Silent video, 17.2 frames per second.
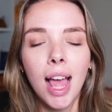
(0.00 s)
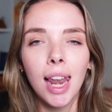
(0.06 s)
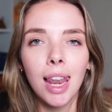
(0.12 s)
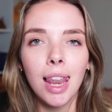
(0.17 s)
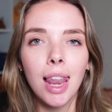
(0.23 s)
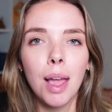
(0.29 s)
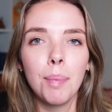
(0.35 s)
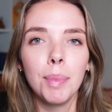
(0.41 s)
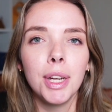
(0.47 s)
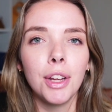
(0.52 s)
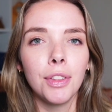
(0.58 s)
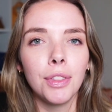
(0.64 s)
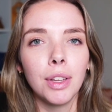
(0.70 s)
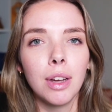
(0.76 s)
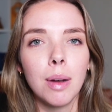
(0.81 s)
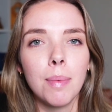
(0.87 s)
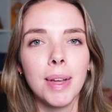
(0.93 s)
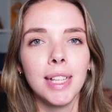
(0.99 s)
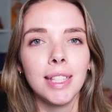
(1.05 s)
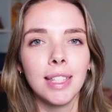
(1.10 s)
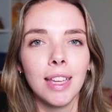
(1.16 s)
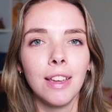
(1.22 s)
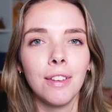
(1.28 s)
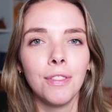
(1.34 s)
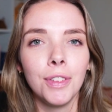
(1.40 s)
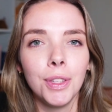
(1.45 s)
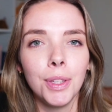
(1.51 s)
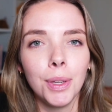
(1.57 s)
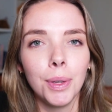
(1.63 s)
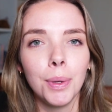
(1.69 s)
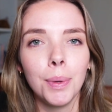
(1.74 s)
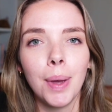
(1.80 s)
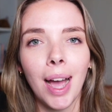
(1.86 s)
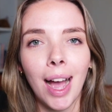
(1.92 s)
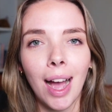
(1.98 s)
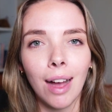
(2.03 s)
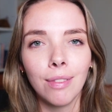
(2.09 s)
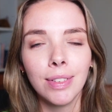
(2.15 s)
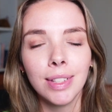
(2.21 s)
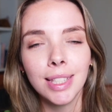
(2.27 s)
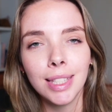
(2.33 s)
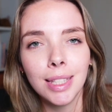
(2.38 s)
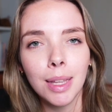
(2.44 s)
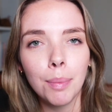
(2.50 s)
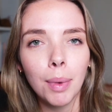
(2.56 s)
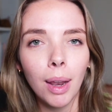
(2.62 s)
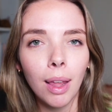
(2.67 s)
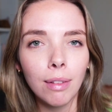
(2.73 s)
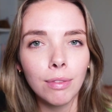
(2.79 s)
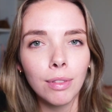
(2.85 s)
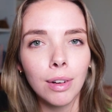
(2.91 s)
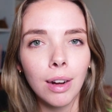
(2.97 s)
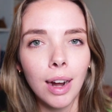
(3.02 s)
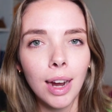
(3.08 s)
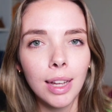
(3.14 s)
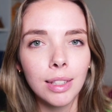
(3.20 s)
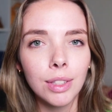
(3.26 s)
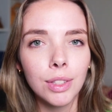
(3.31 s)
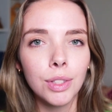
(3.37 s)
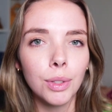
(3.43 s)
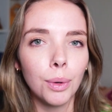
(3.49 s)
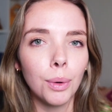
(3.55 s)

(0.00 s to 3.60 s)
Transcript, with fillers: Let me know in the comments if you have similar regrets